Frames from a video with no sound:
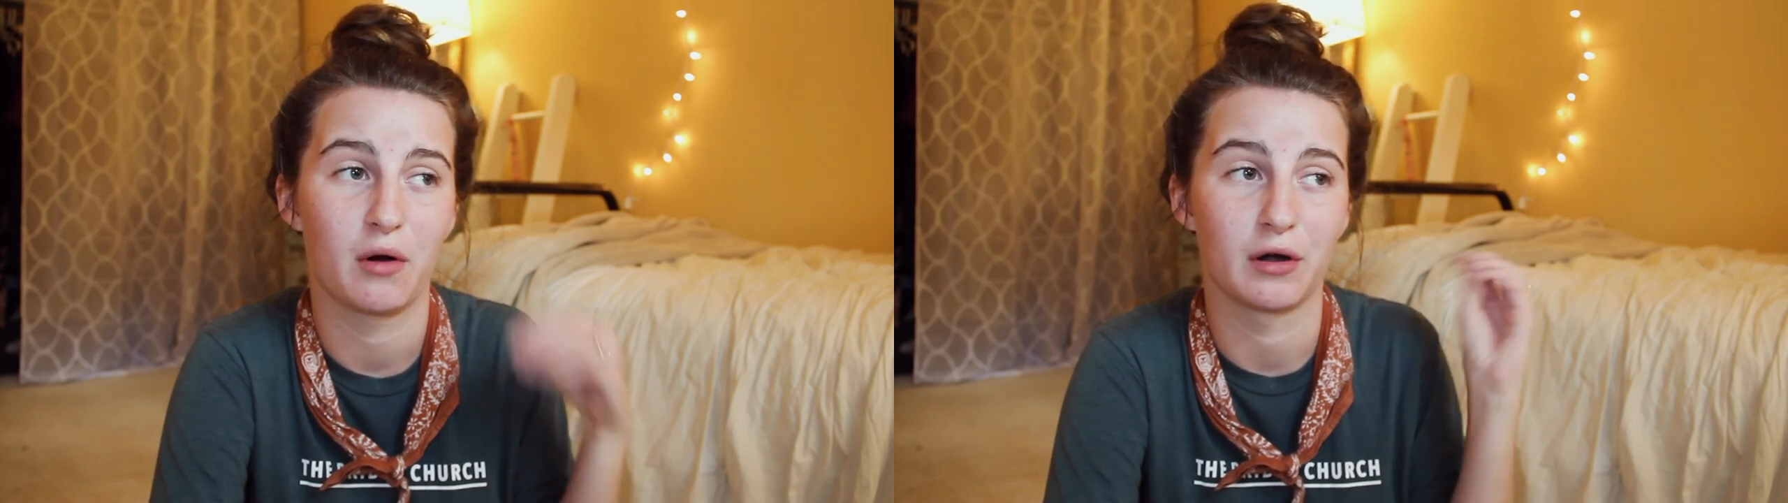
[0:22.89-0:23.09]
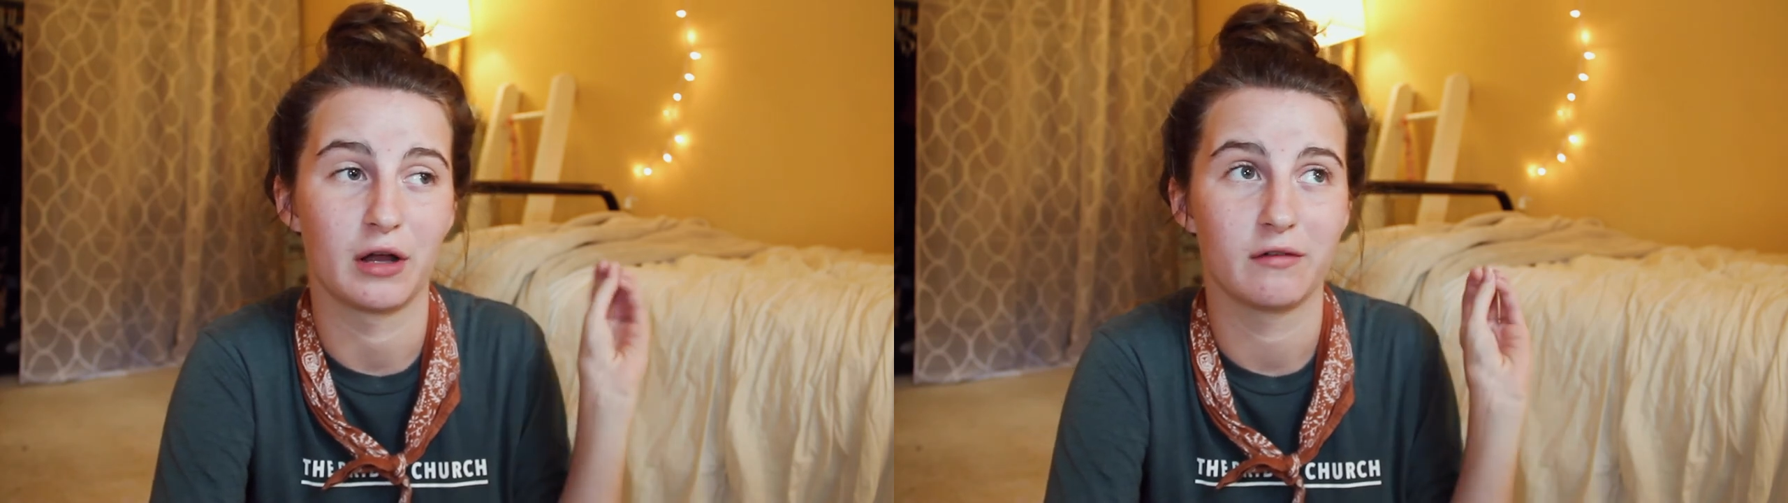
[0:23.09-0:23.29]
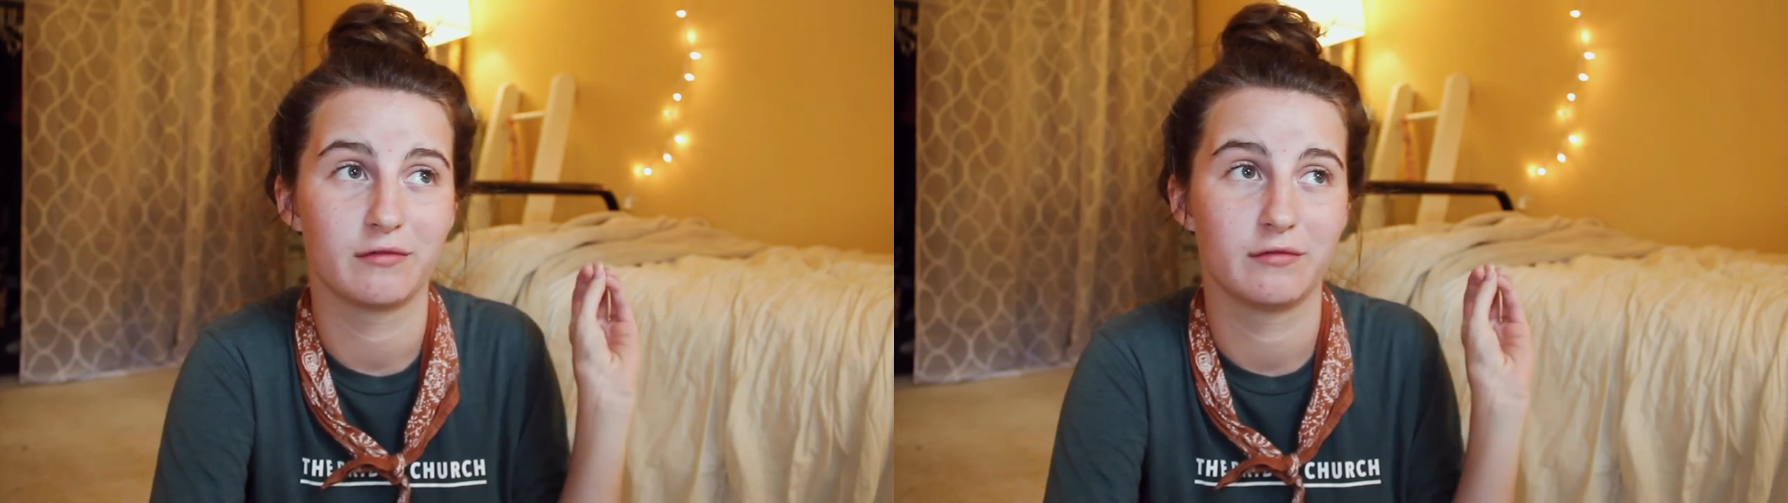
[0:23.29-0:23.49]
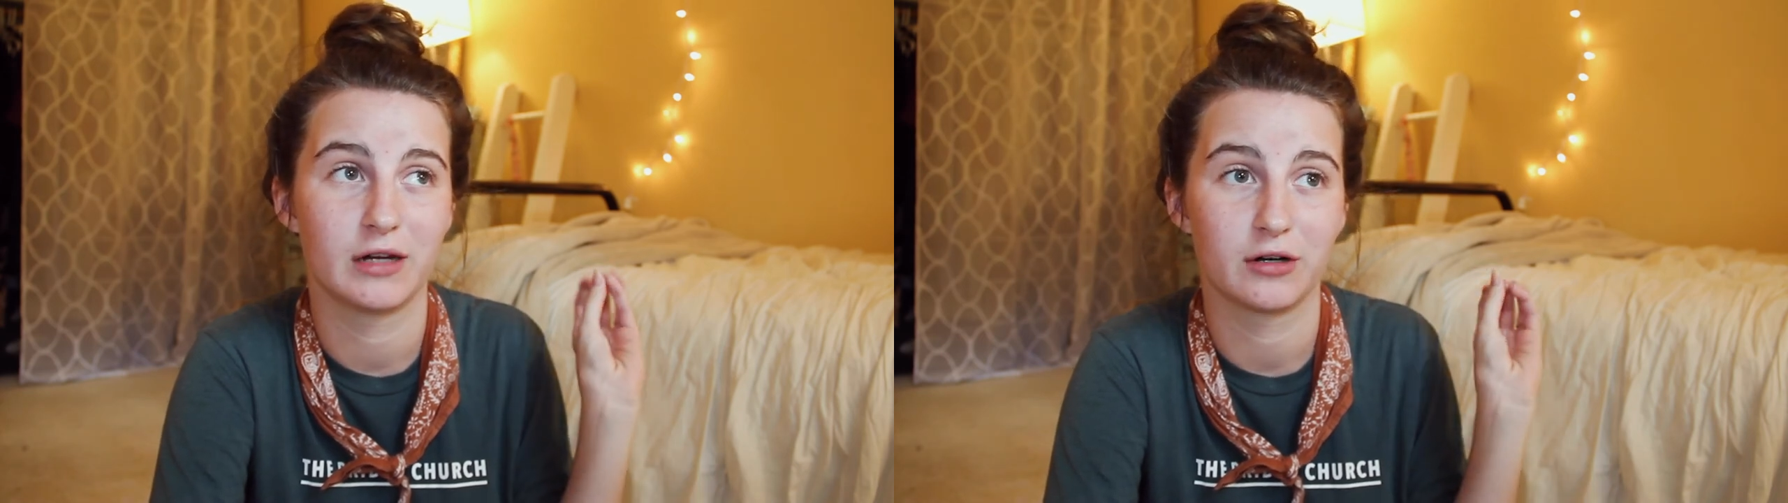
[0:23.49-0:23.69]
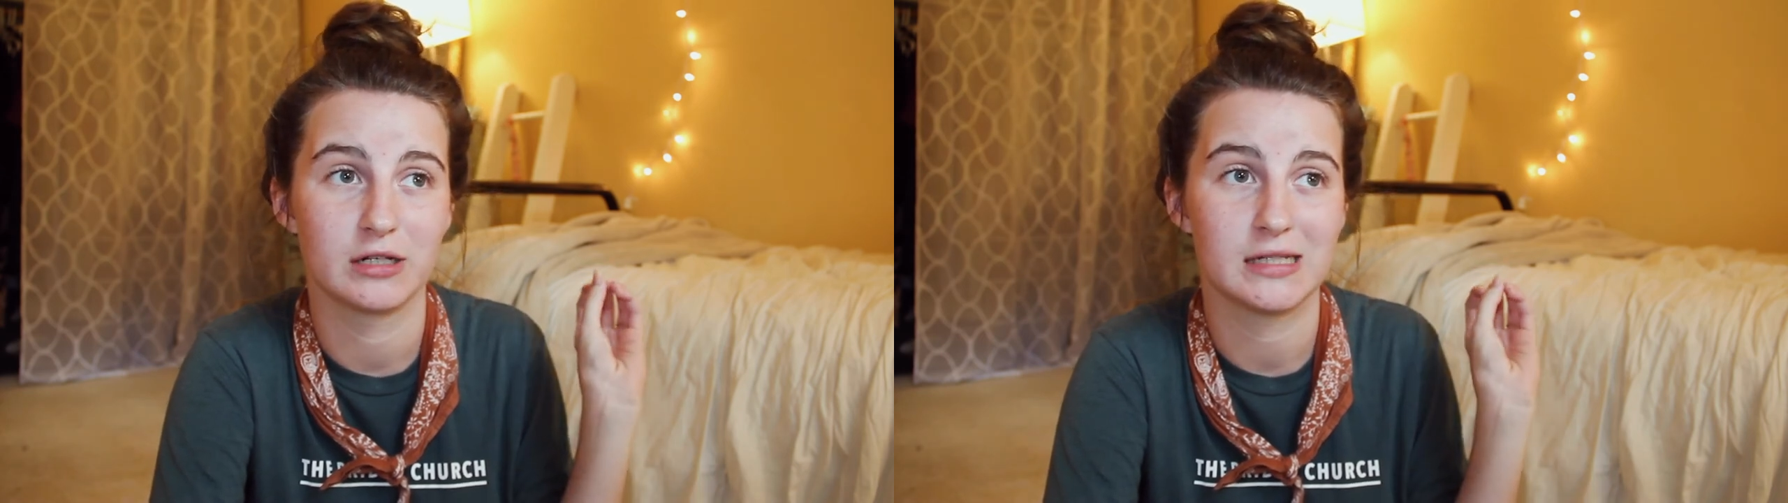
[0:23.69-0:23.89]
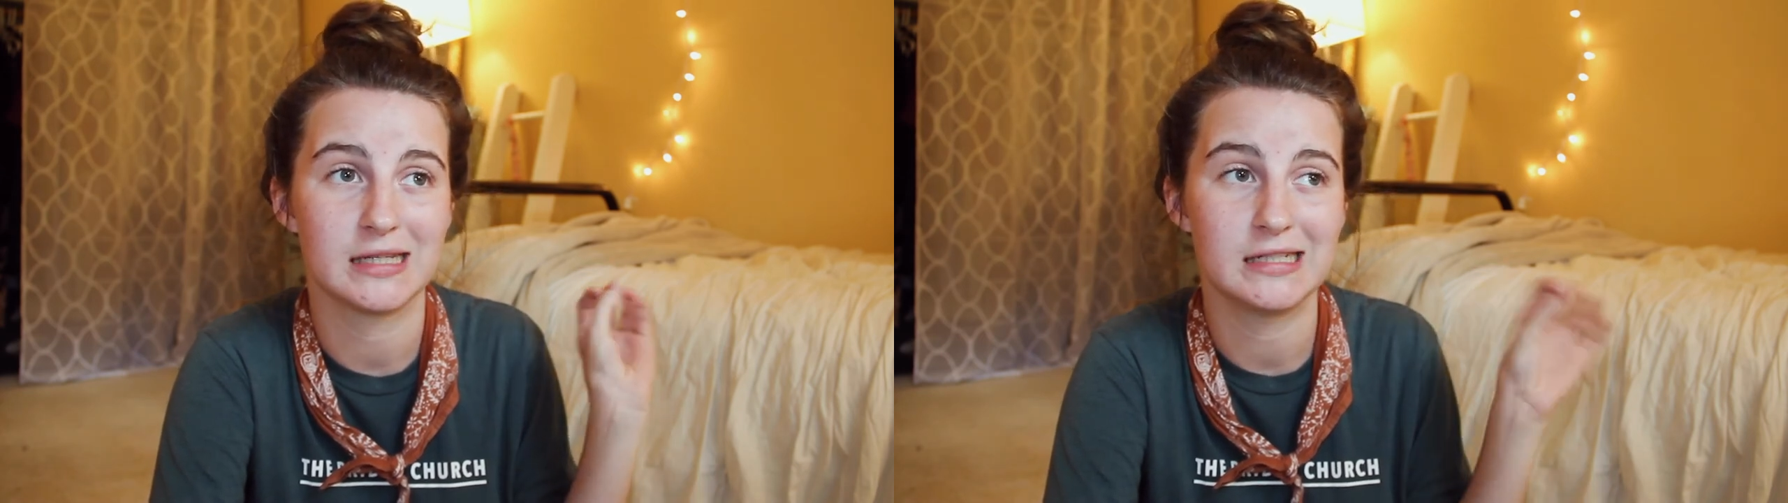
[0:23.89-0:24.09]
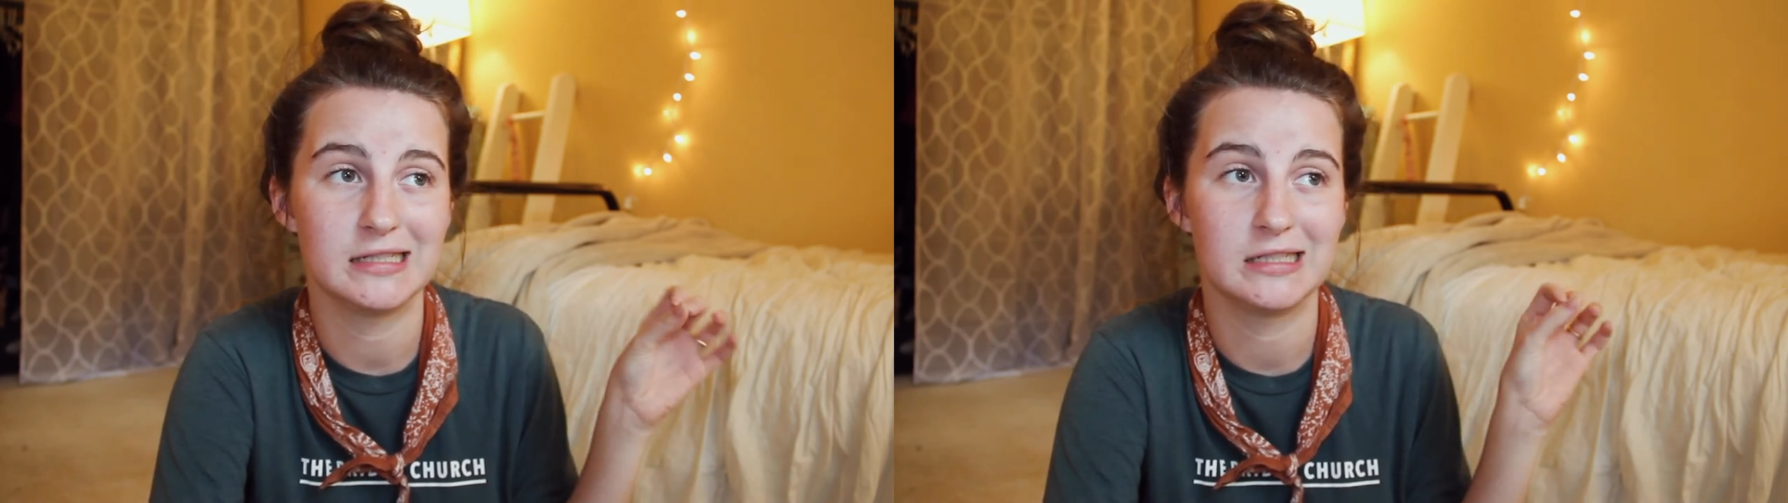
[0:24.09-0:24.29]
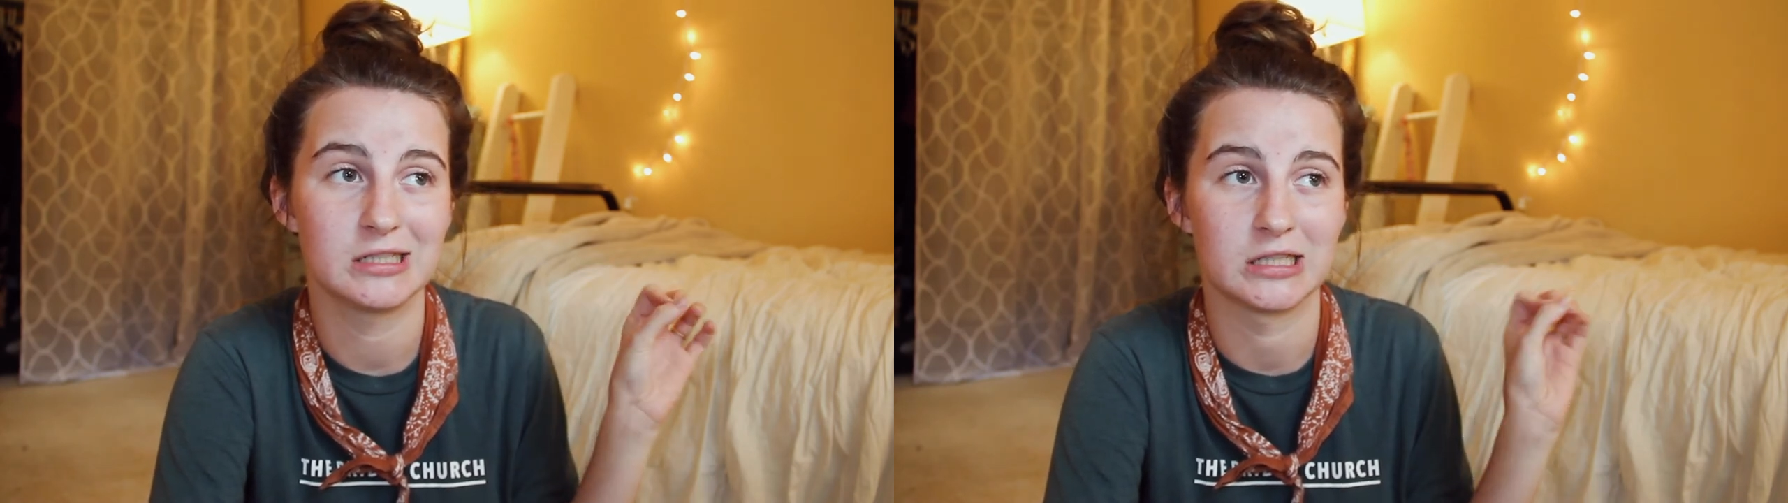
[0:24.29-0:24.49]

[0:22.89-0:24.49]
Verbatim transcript: are not very keen